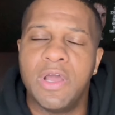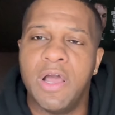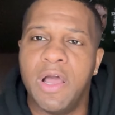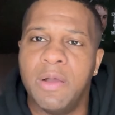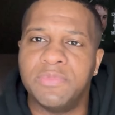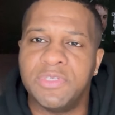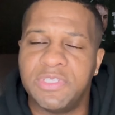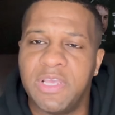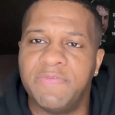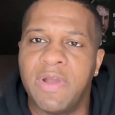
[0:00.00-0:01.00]
to
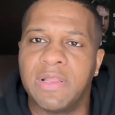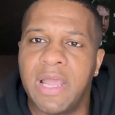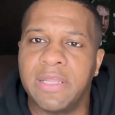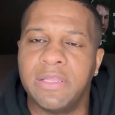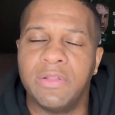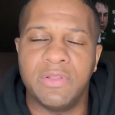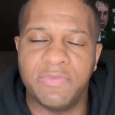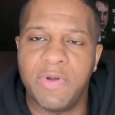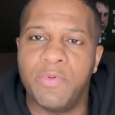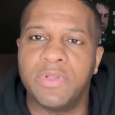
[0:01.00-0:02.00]
see if I liked it and
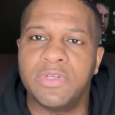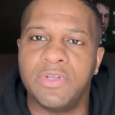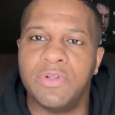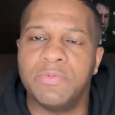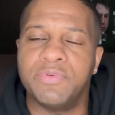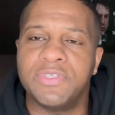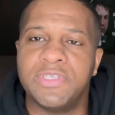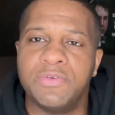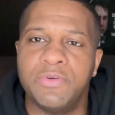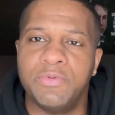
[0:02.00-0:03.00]
if I wanted to,
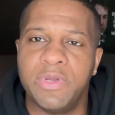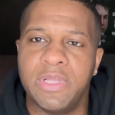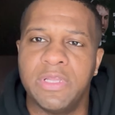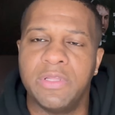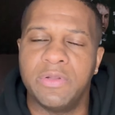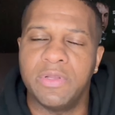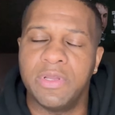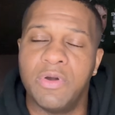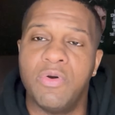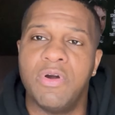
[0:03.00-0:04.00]
pursue with it and
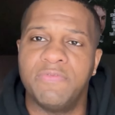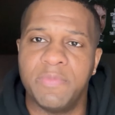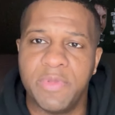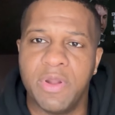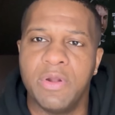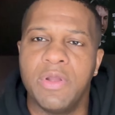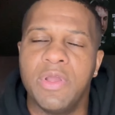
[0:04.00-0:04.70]
go on from there.